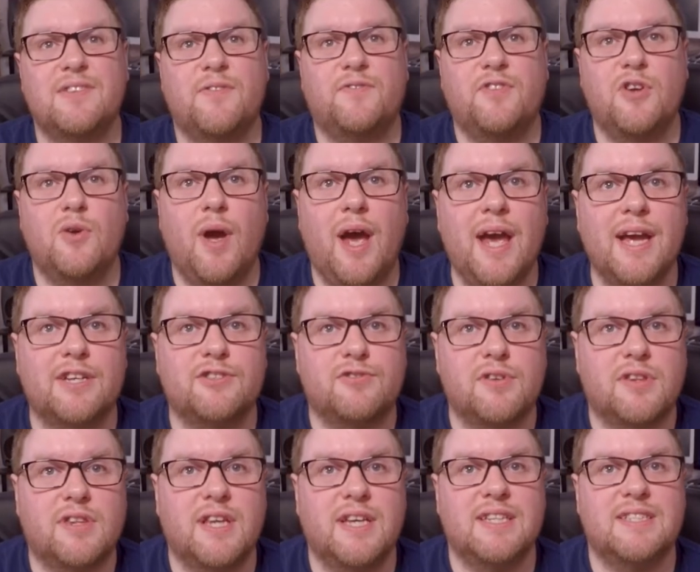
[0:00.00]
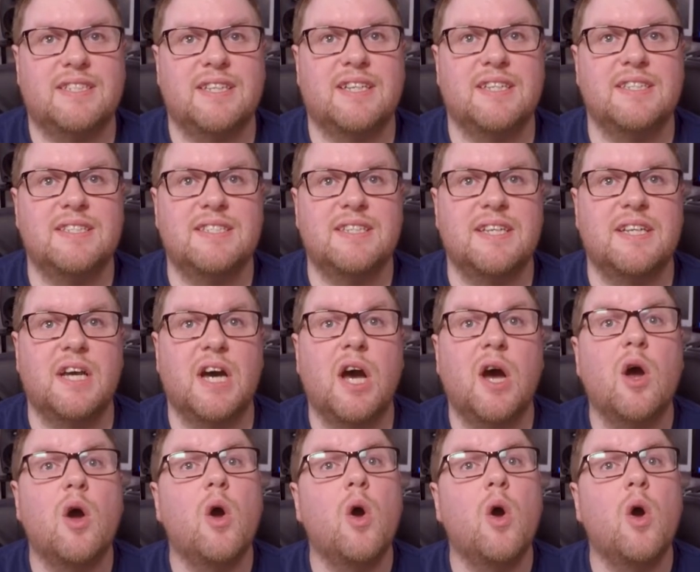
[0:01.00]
a few extra things to consider.